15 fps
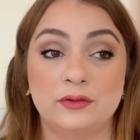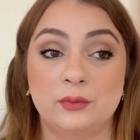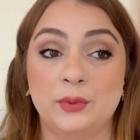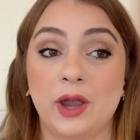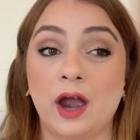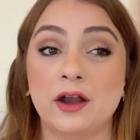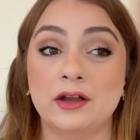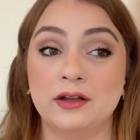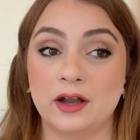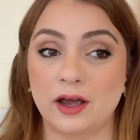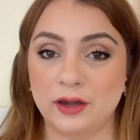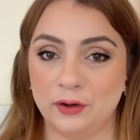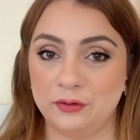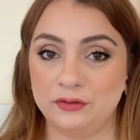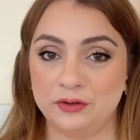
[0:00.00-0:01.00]
We are
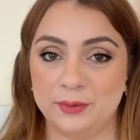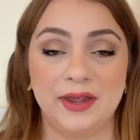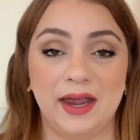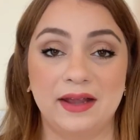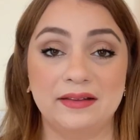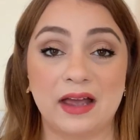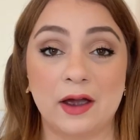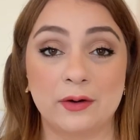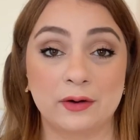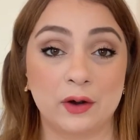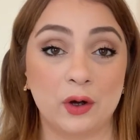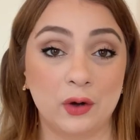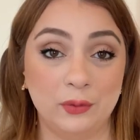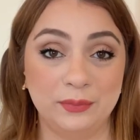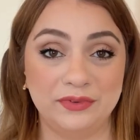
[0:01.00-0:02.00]
not used to it. And our
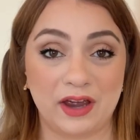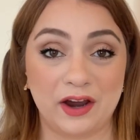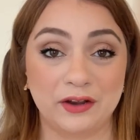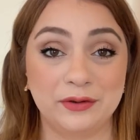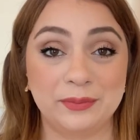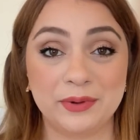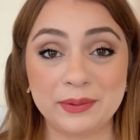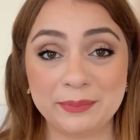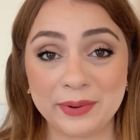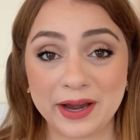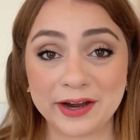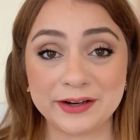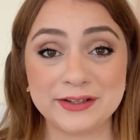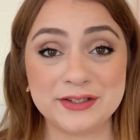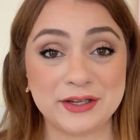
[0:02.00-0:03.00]
homes aren't
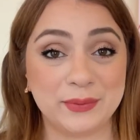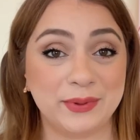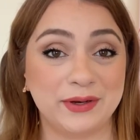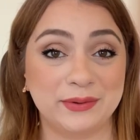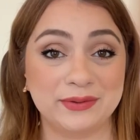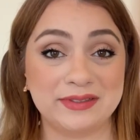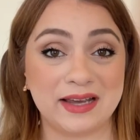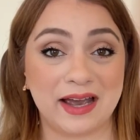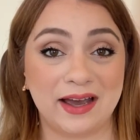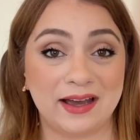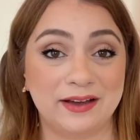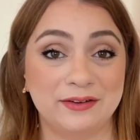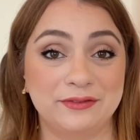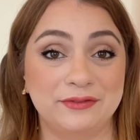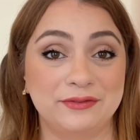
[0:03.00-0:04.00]
prepared, so we don't
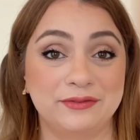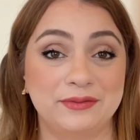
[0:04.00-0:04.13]
have